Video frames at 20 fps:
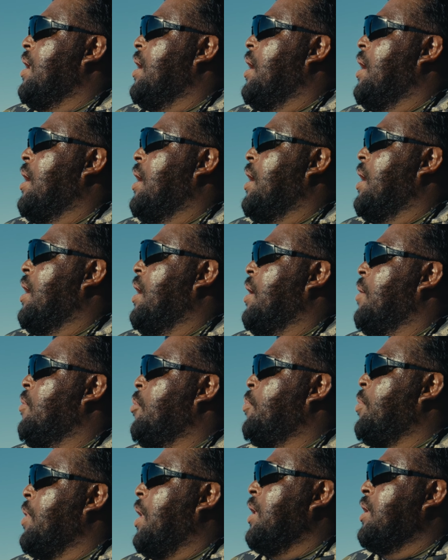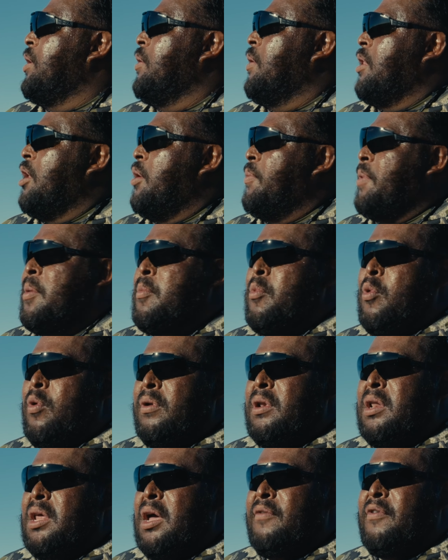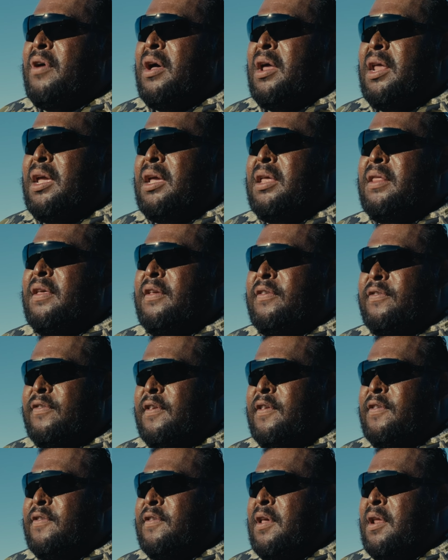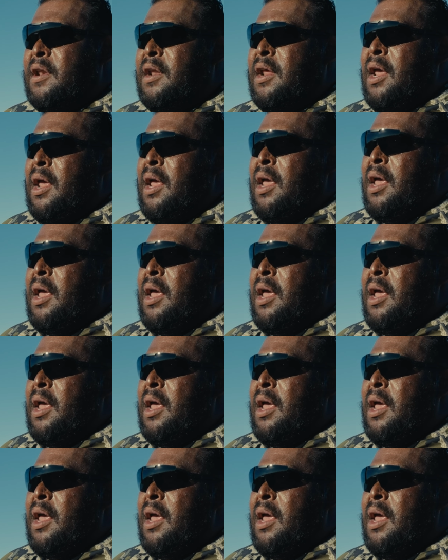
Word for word: uh, we'll probably do a little bit of more dove hunting this season.